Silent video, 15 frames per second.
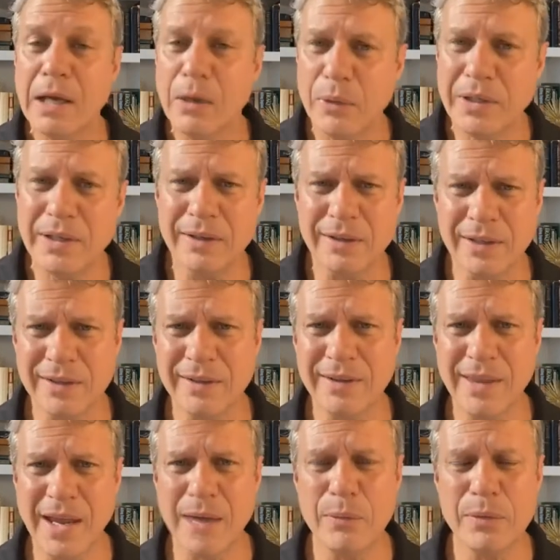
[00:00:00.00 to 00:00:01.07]
We did a little of
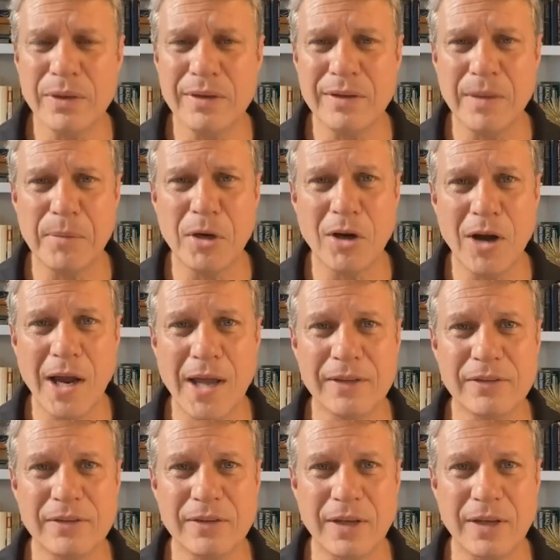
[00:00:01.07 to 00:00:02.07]
that with the Democrats,